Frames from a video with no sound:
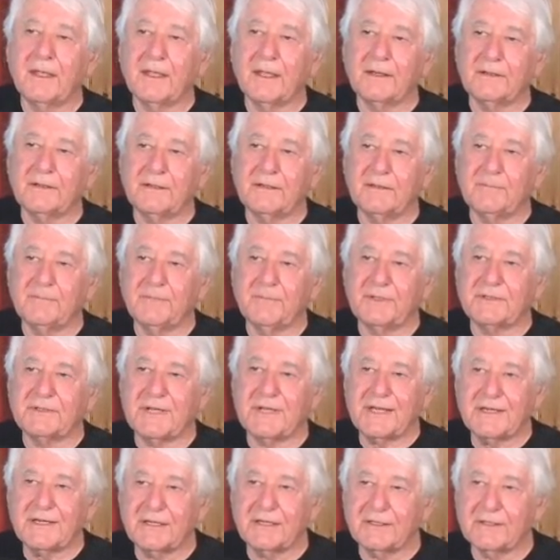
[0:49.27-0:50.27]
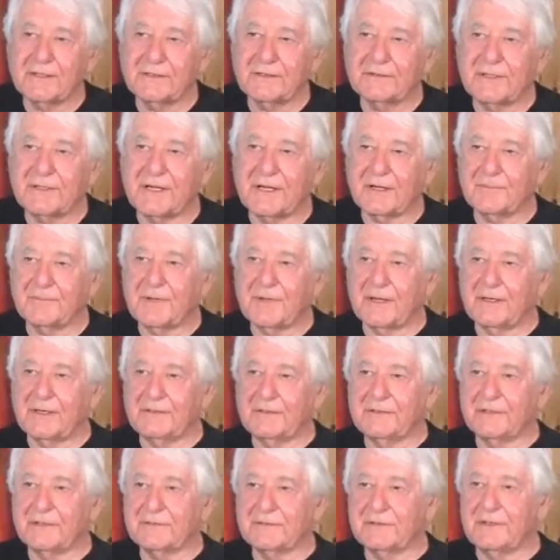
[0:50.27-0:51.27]
And in particular, the dark
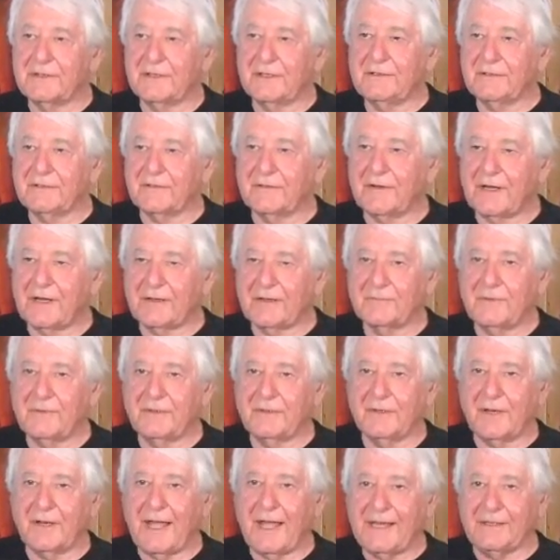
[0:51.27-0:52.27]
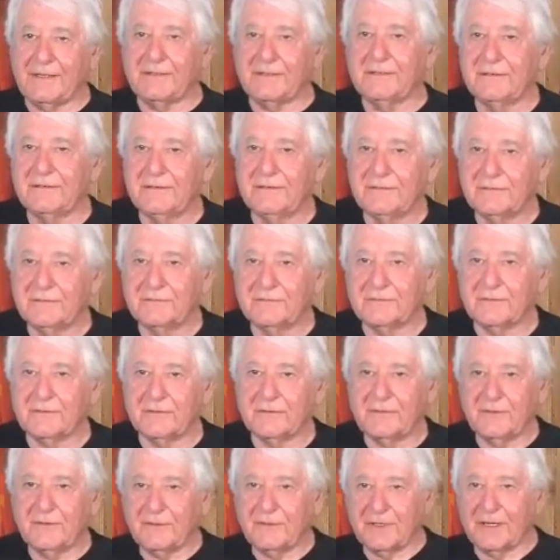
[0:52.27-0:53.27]
matter doesn't interact with light,
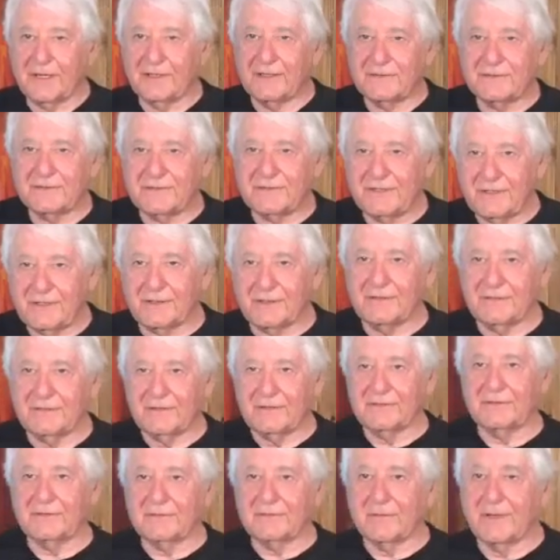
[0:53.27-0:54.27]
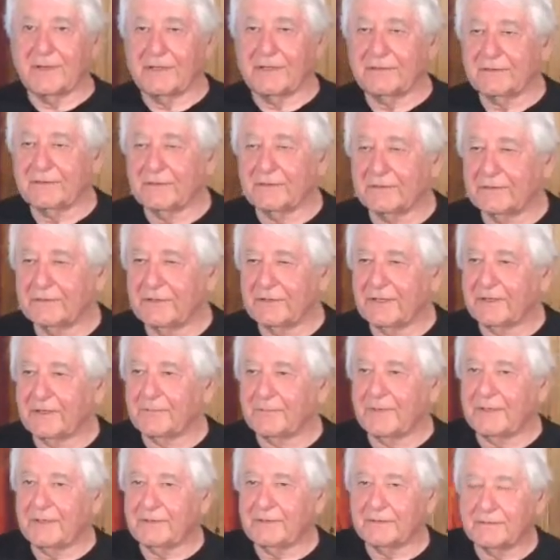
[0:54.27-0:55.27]
so you can't see it. This is why it's called
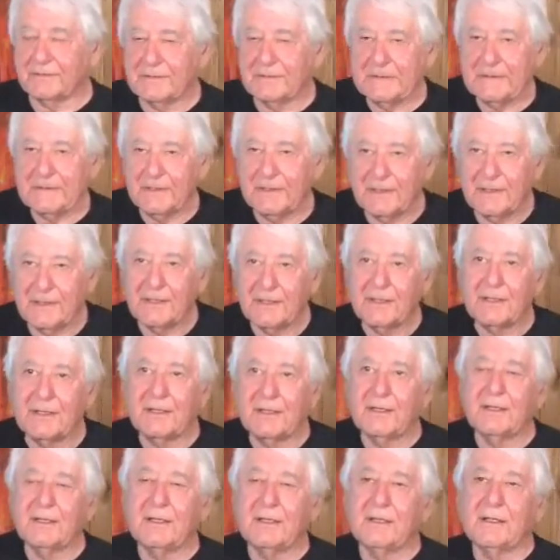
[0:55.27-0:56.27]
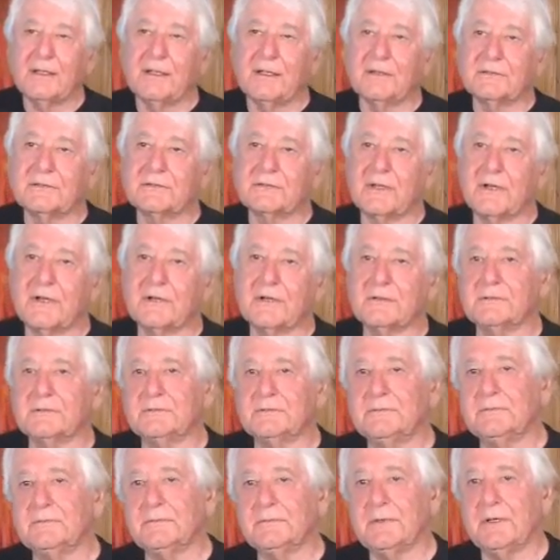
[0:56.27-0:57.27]
dark matter.
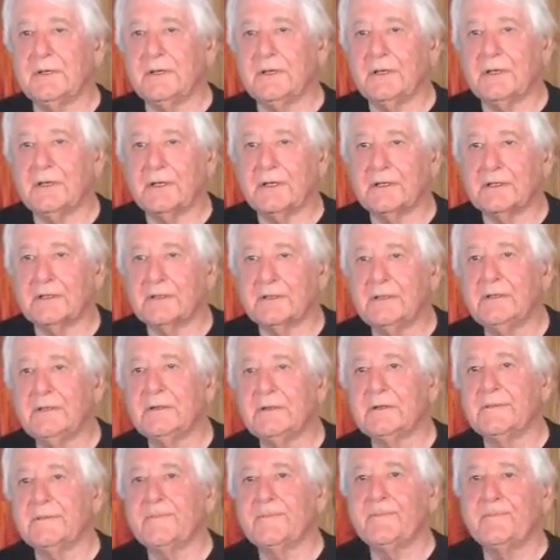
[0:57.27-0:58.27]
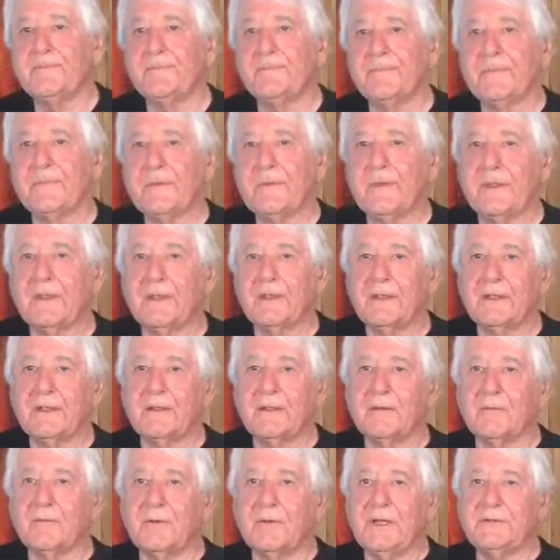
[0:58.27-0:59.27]
So, uh,
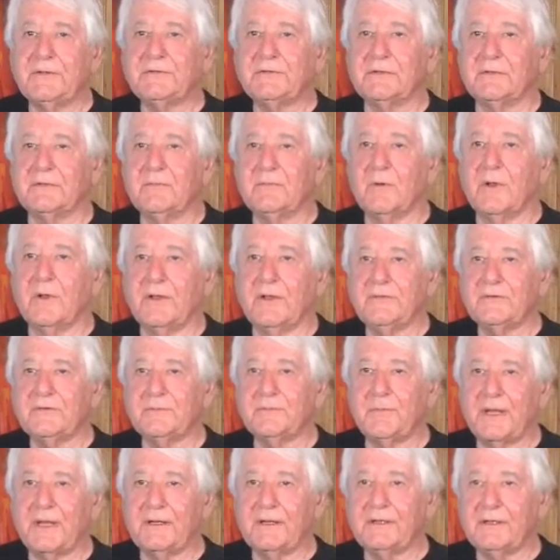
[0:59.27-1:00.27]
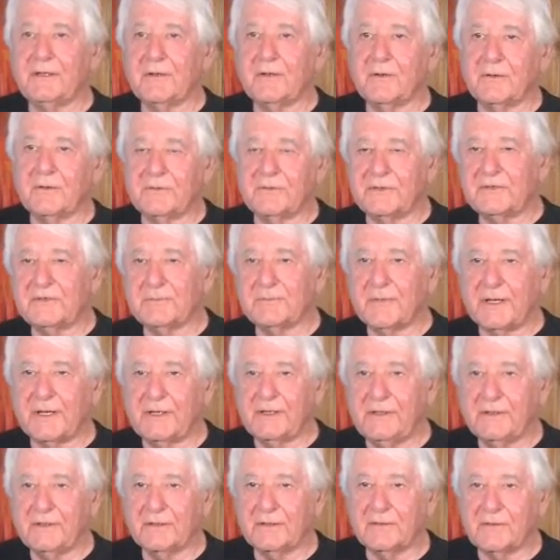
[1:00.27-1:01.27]
is it worth spending all this
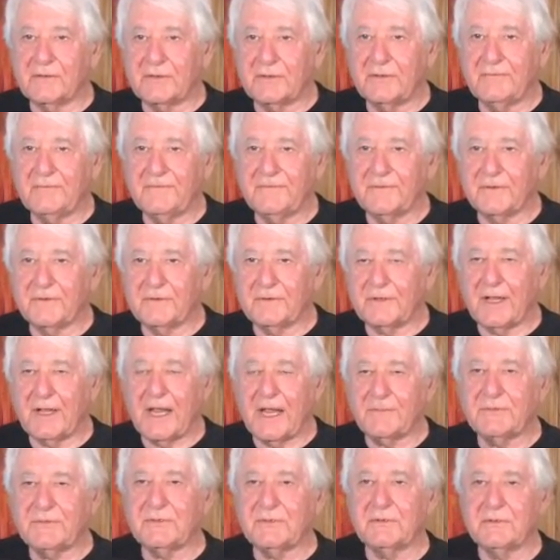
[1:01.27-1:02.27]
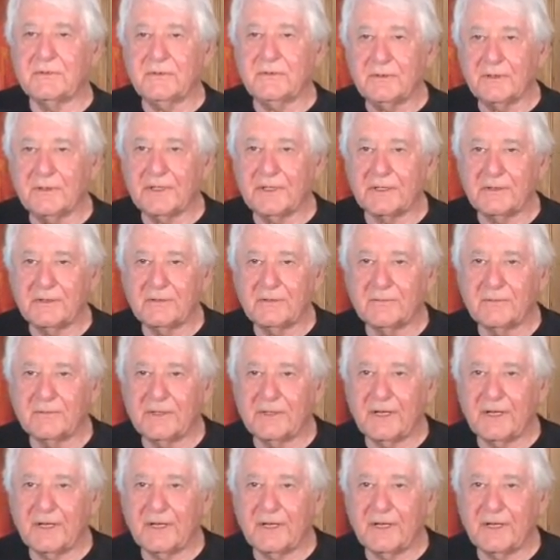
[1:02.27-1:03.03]
money and looking for it? Absolutely.